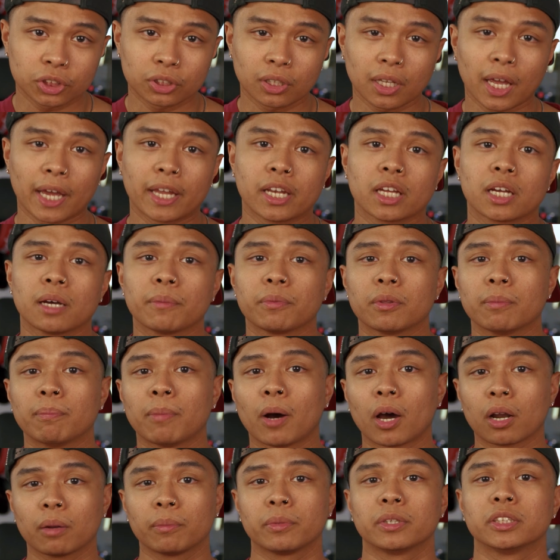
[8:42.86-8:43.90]
to lining up the
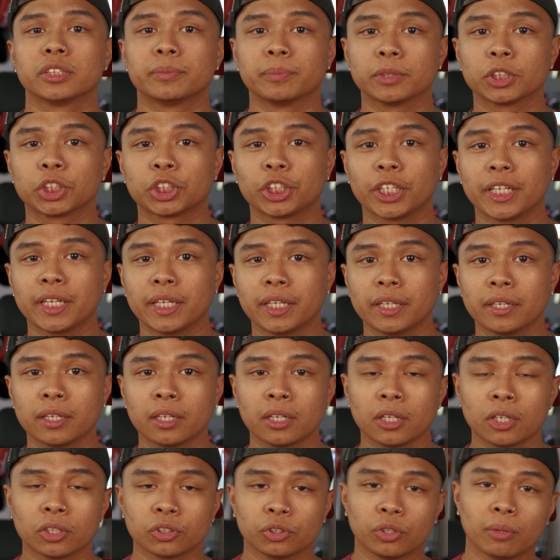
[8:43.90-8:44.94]
bottom of this machine
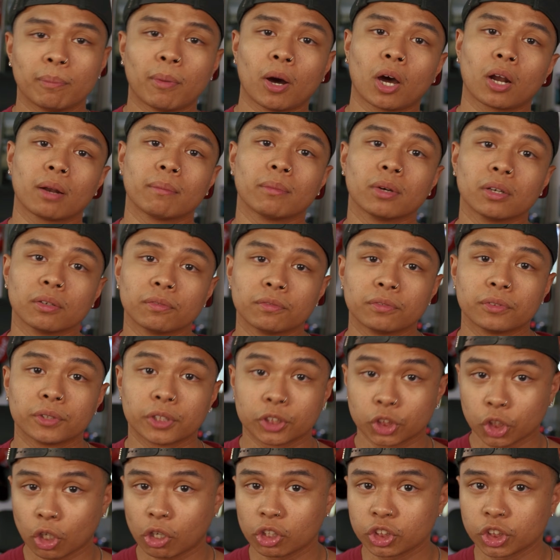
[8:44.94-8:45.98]
to the bottom of the
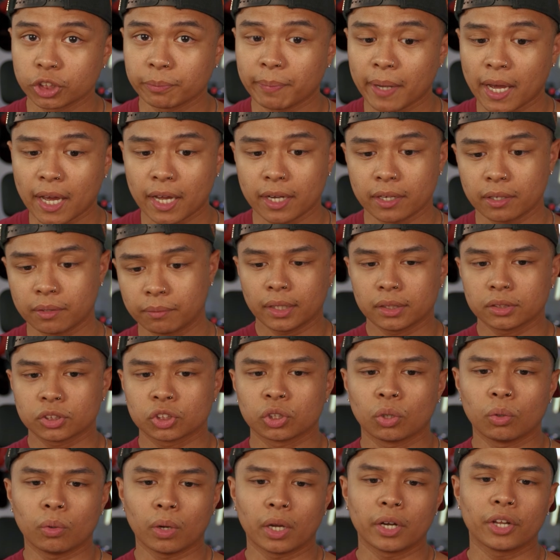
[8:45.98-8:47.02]
charging pad.
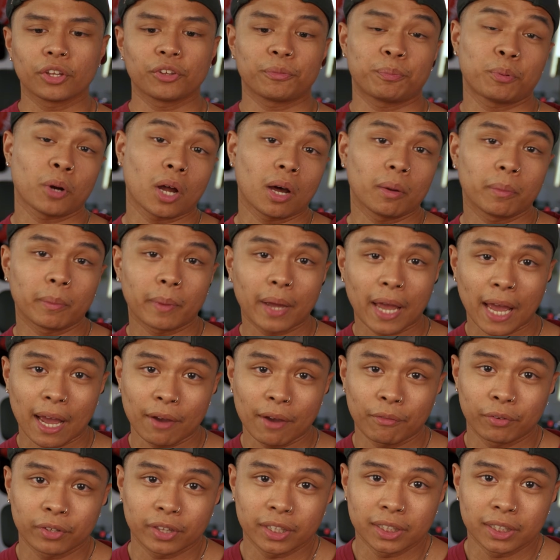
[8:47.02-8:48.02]
So another problem I have with